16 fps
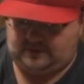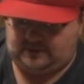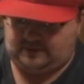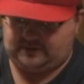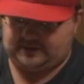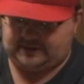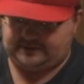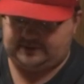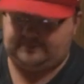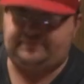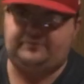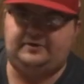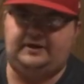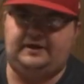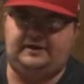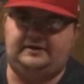going out there
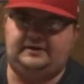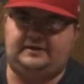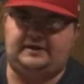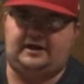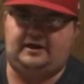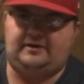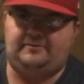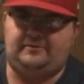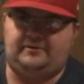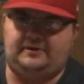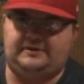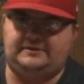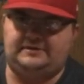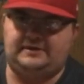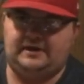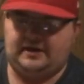playing the
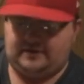Cowboys.